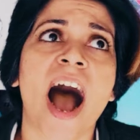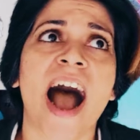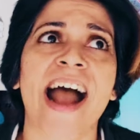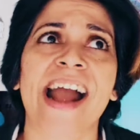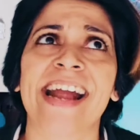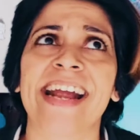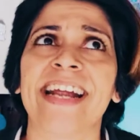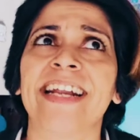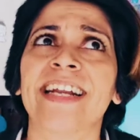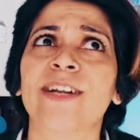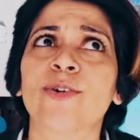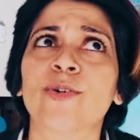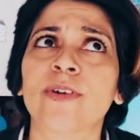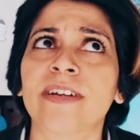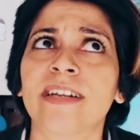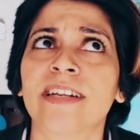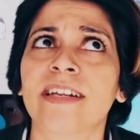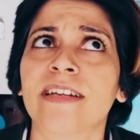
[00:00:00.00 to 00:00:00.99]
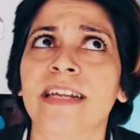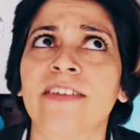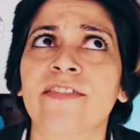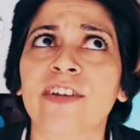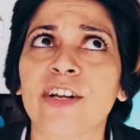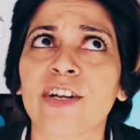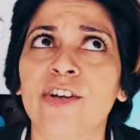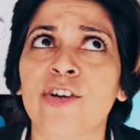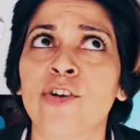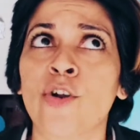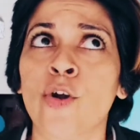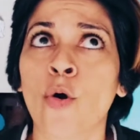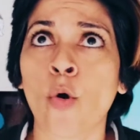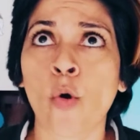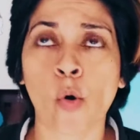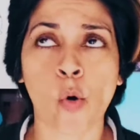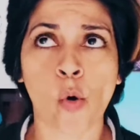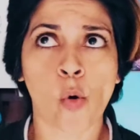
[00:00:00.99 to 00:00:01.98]
I don't even
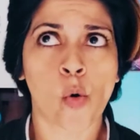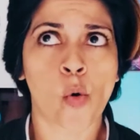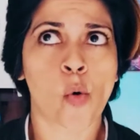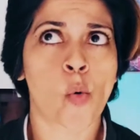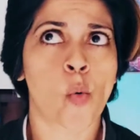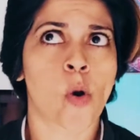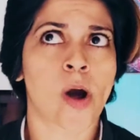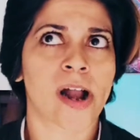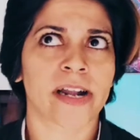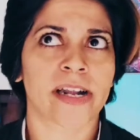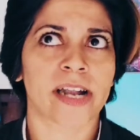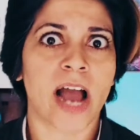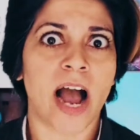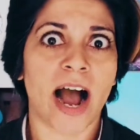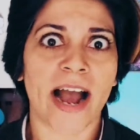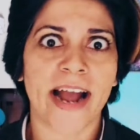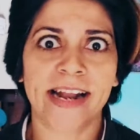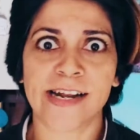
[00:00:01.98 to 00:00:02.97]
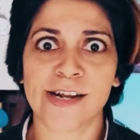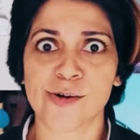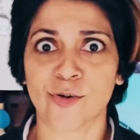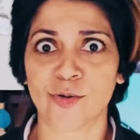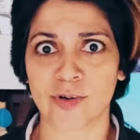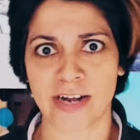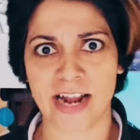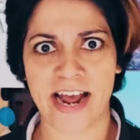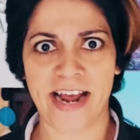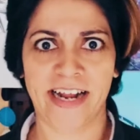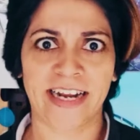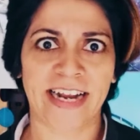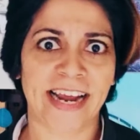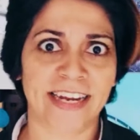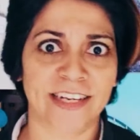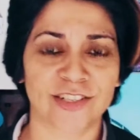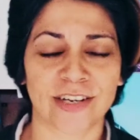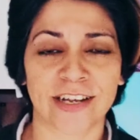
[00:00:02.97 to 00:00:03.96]
know what I look like.
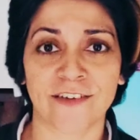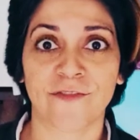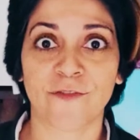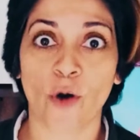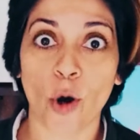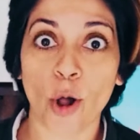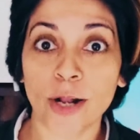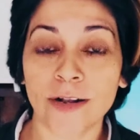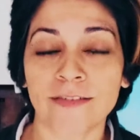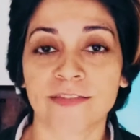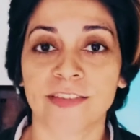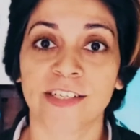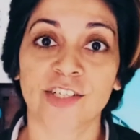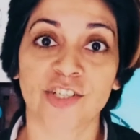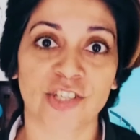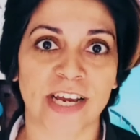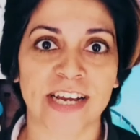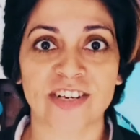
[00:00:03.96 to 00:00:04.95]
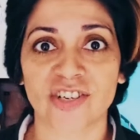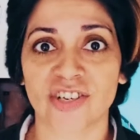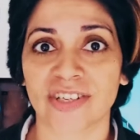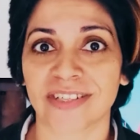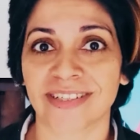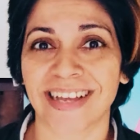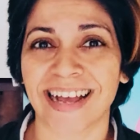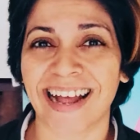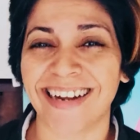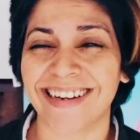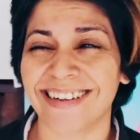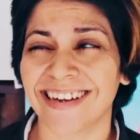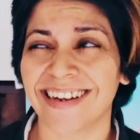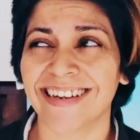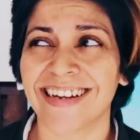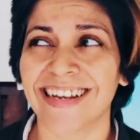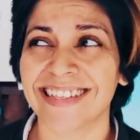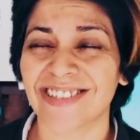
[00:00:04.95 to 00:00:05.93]
Like, it evolves, it changes, and
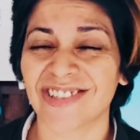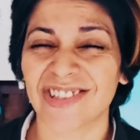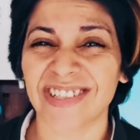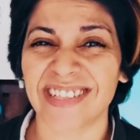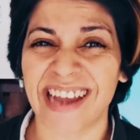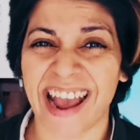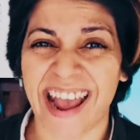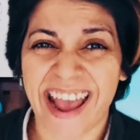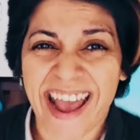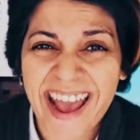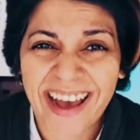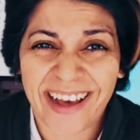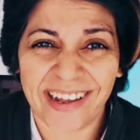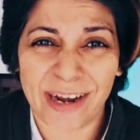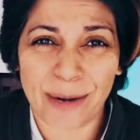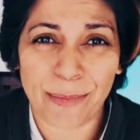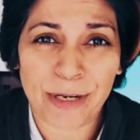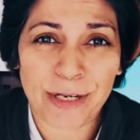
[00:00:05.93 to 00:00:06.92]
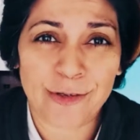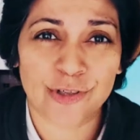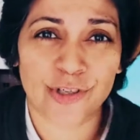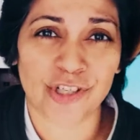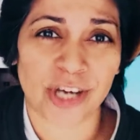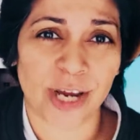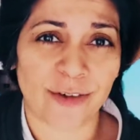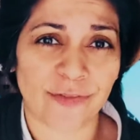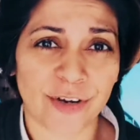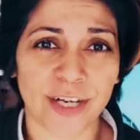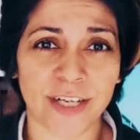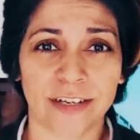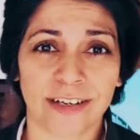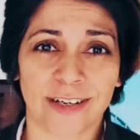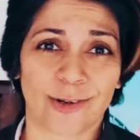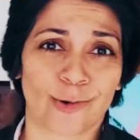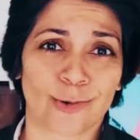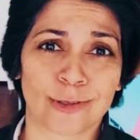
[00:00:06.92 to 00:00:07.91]
it's just hair. I mean, you shave it,
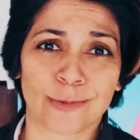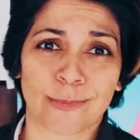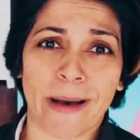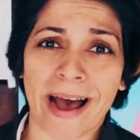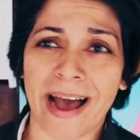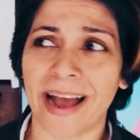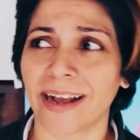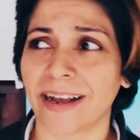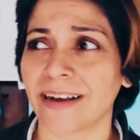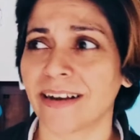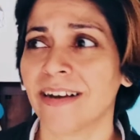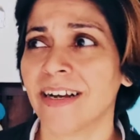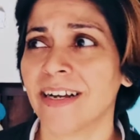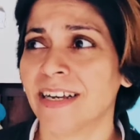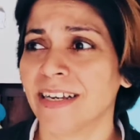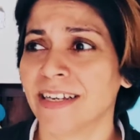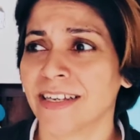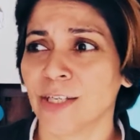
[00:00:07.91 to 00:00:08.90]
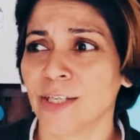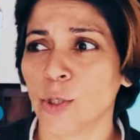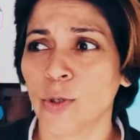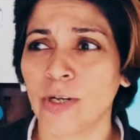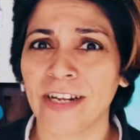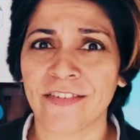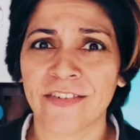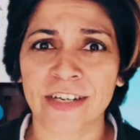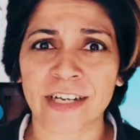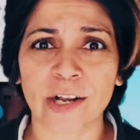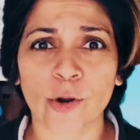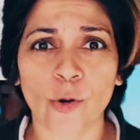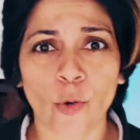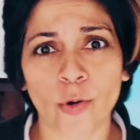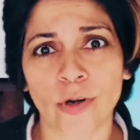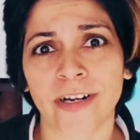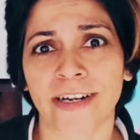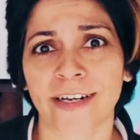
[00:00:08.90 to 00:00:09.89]
it grows back. You leave it
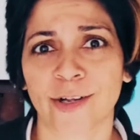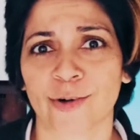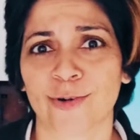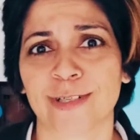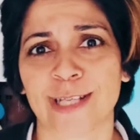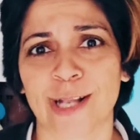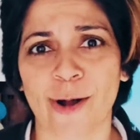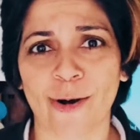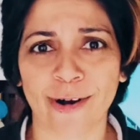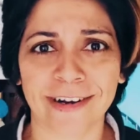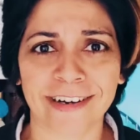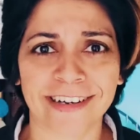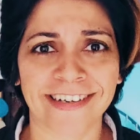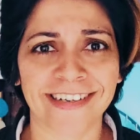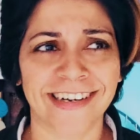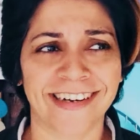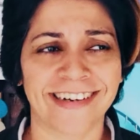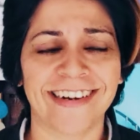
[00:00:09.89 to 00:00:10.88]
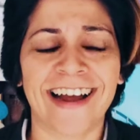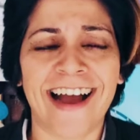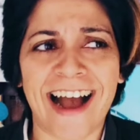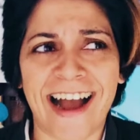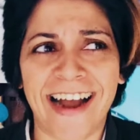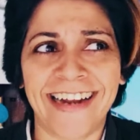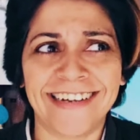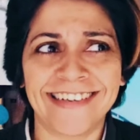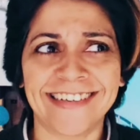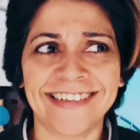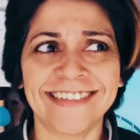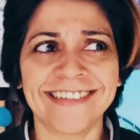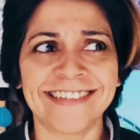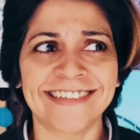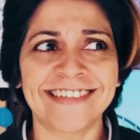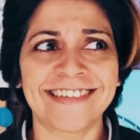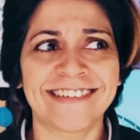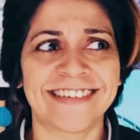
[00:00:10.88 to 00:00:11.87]
alone, it grows longer. And I
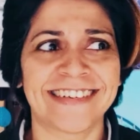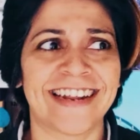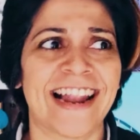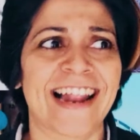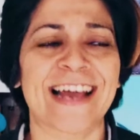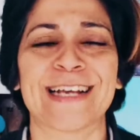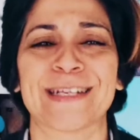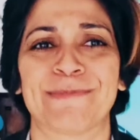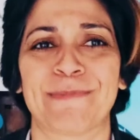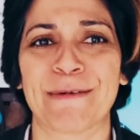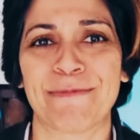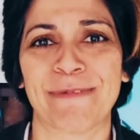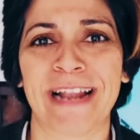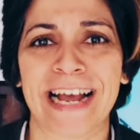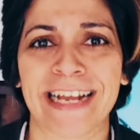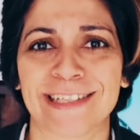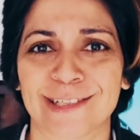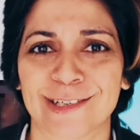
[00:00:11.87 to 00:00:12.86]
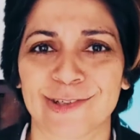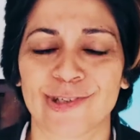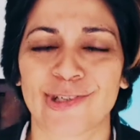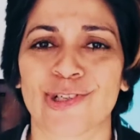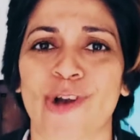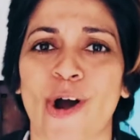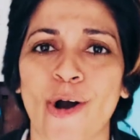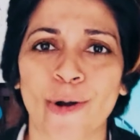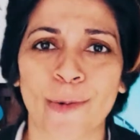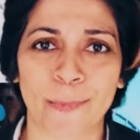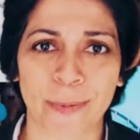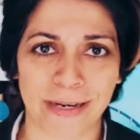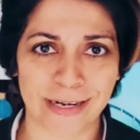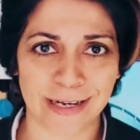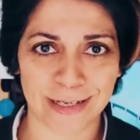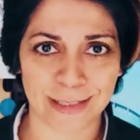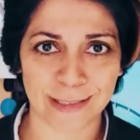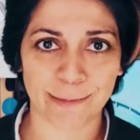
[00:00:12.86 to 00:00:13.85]
didn't realize people had such strong
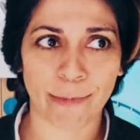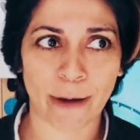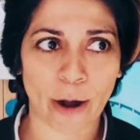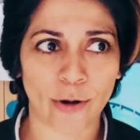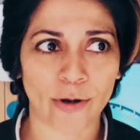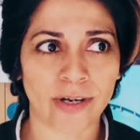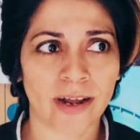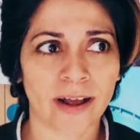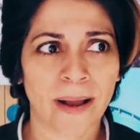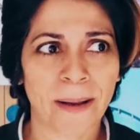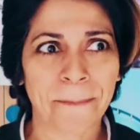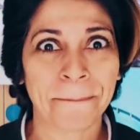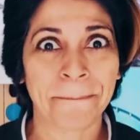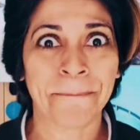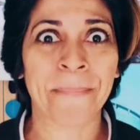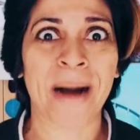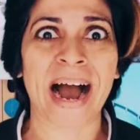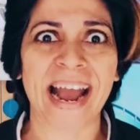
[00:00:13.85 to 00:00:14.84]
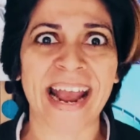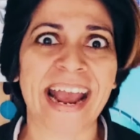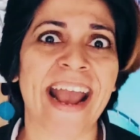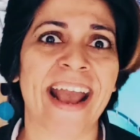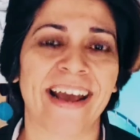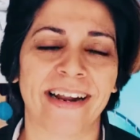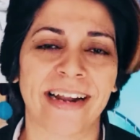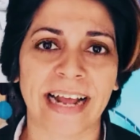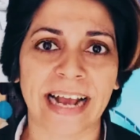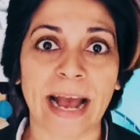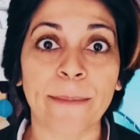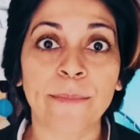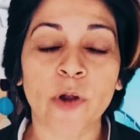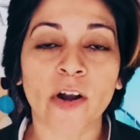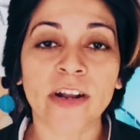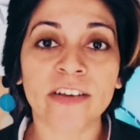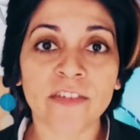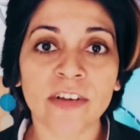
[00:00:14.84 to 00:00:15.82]
opinions about my hair. Like, I'm
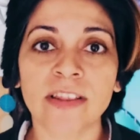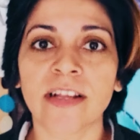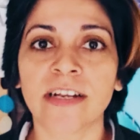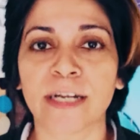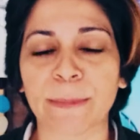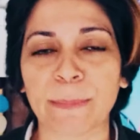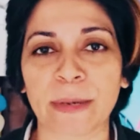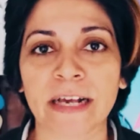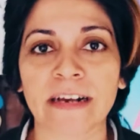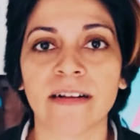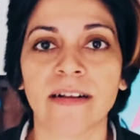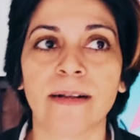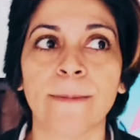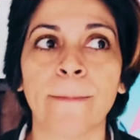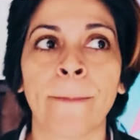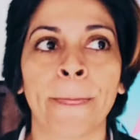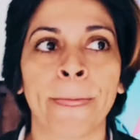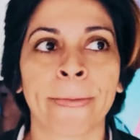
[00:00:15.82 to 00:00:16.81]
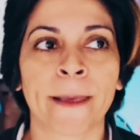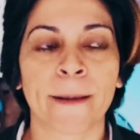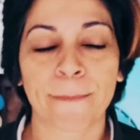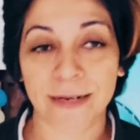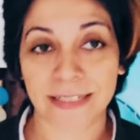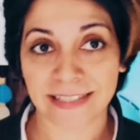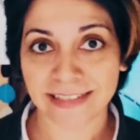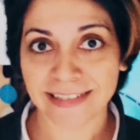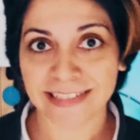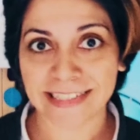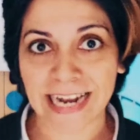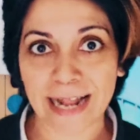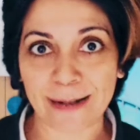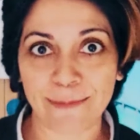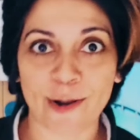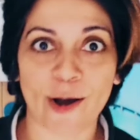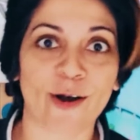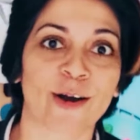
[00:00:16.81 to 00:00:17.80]
not even the typical personal
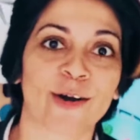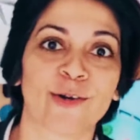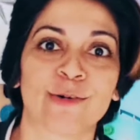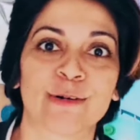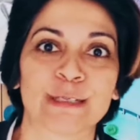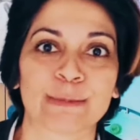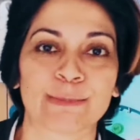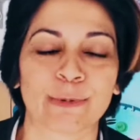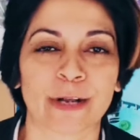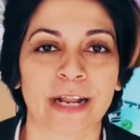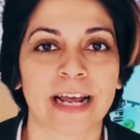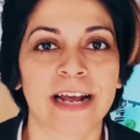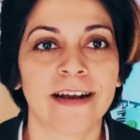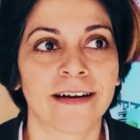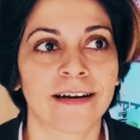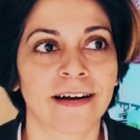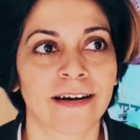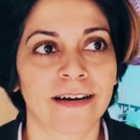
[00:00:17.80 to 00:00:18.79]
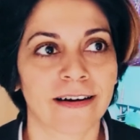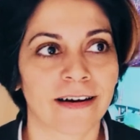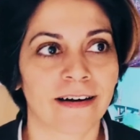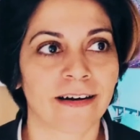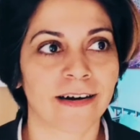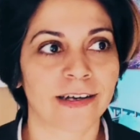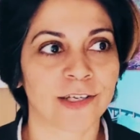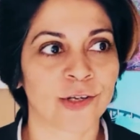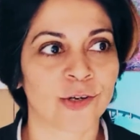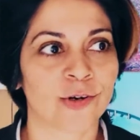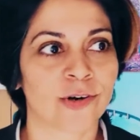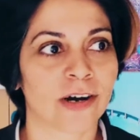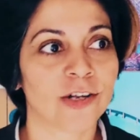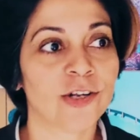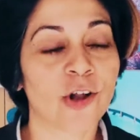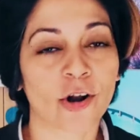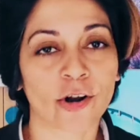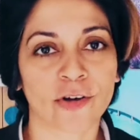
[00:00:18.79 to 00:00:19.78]
style blogger who's putting a
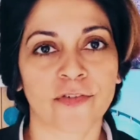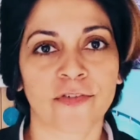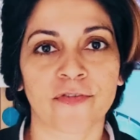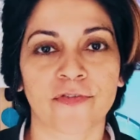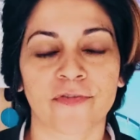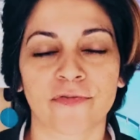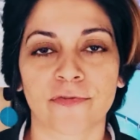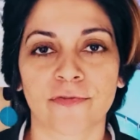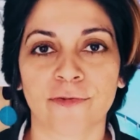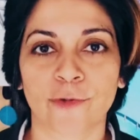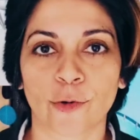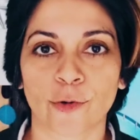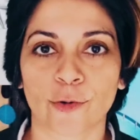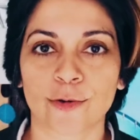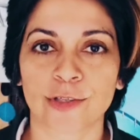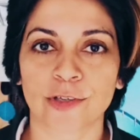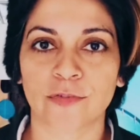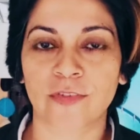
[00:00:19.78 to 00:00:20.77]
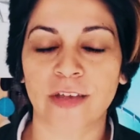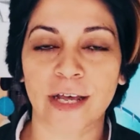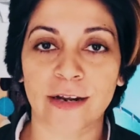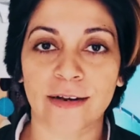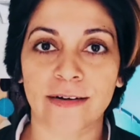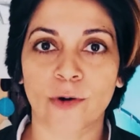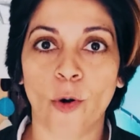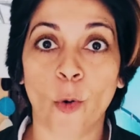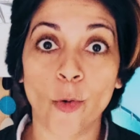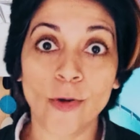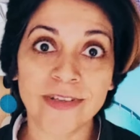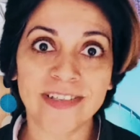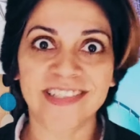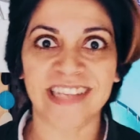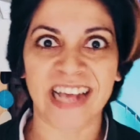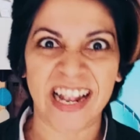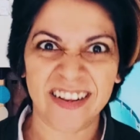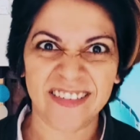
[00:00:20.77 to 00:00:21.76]
lot of photos of their own
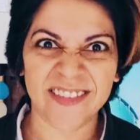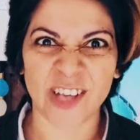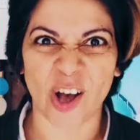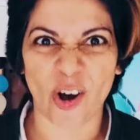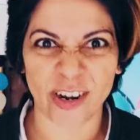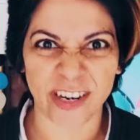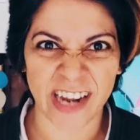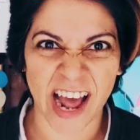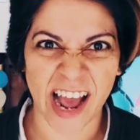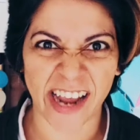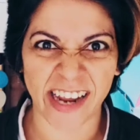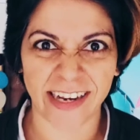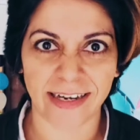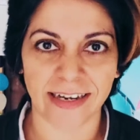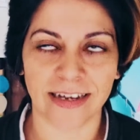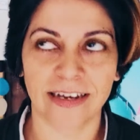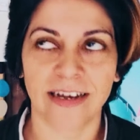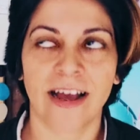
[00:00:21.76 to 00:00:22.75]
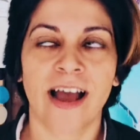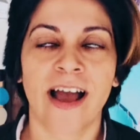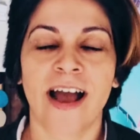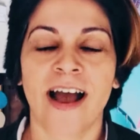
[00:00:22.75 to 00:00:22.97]
selves online.